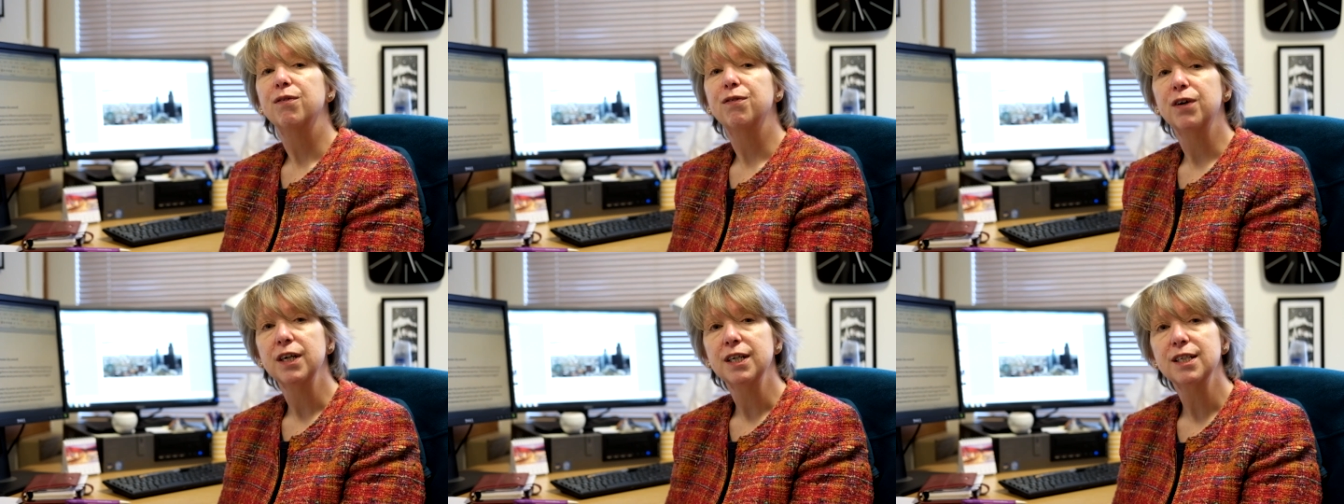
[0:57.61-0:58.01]

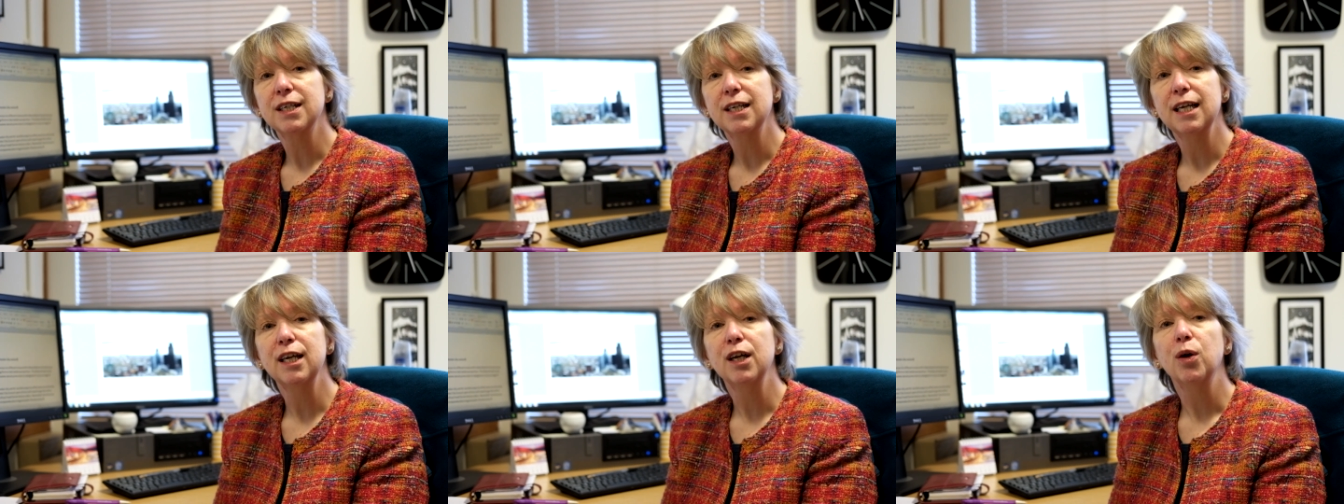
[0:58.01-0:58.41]

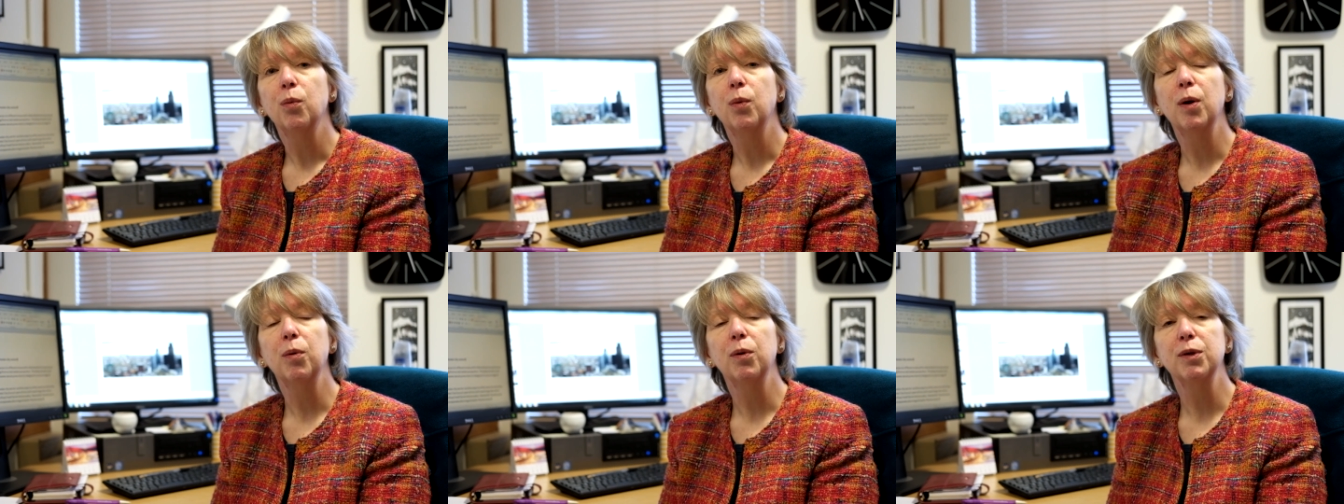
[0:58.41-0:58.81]
Firstly,
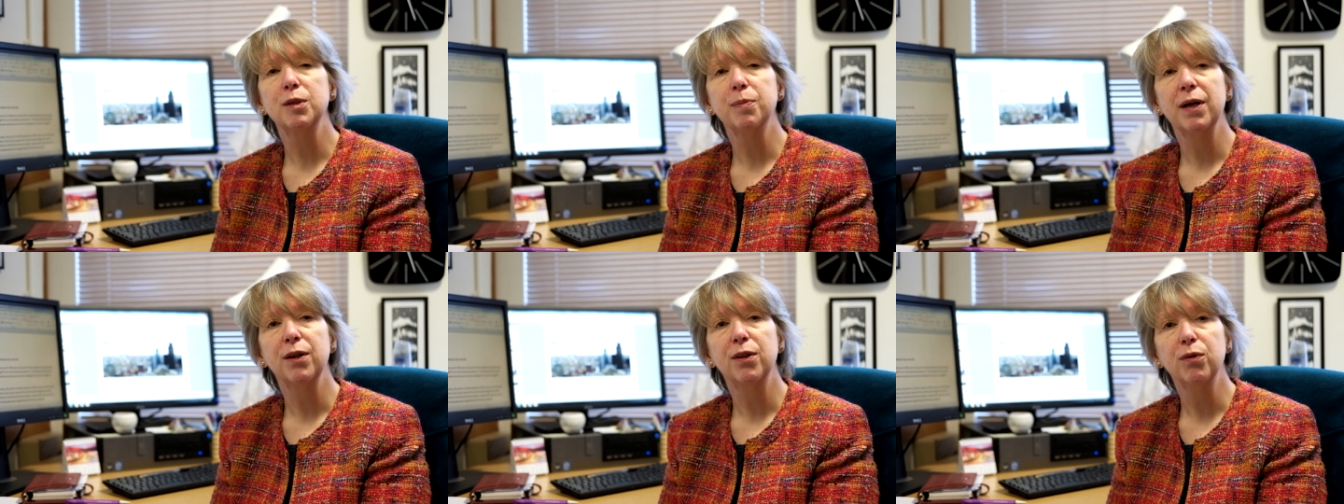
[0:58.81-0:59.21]
we will
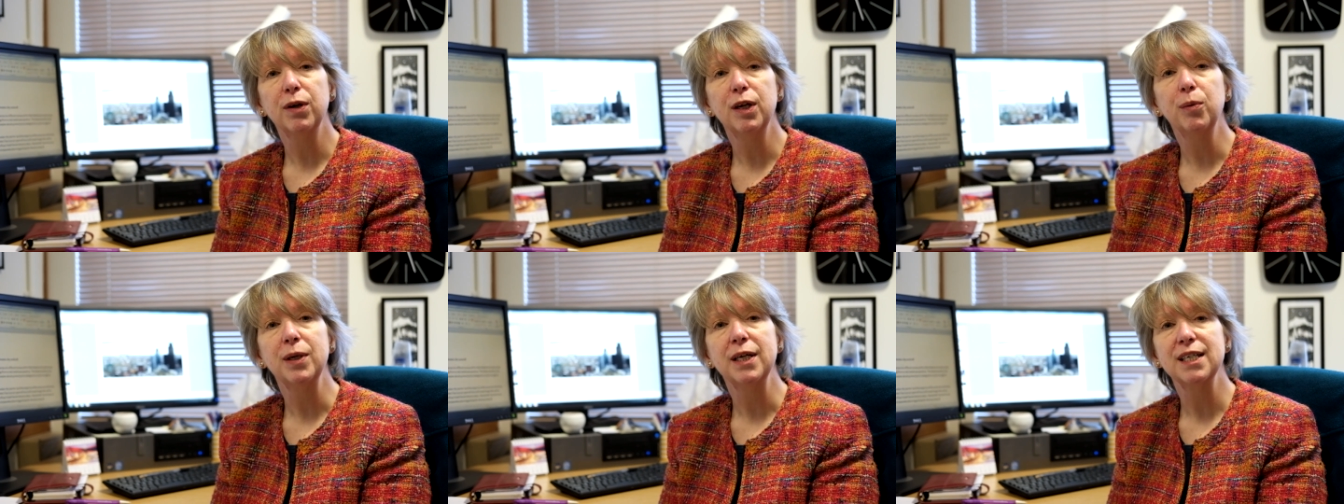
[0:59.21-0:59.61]
spend
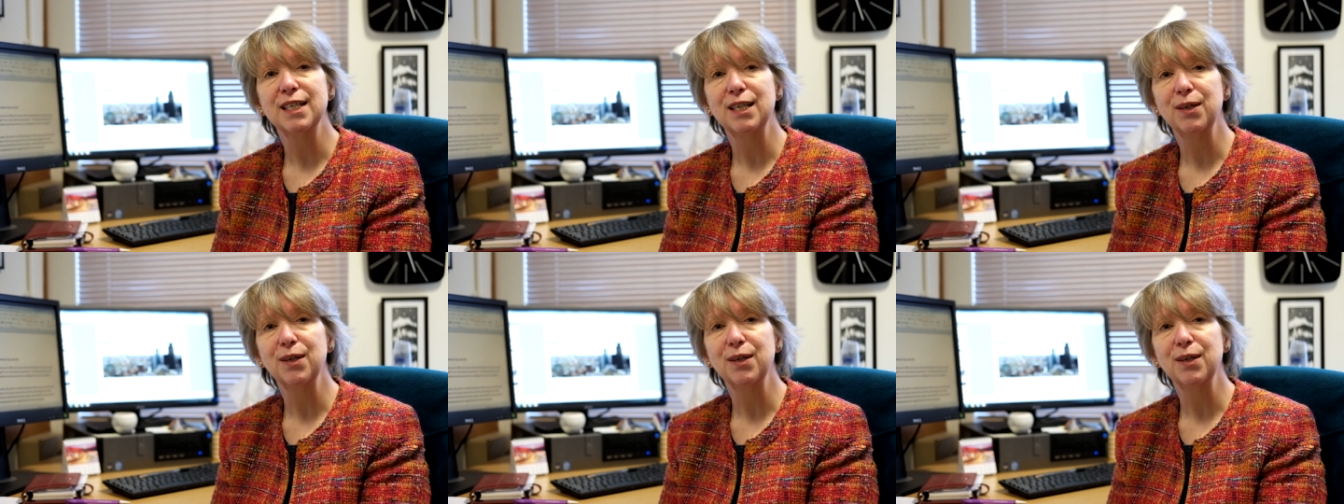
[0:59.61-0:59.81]
three weeks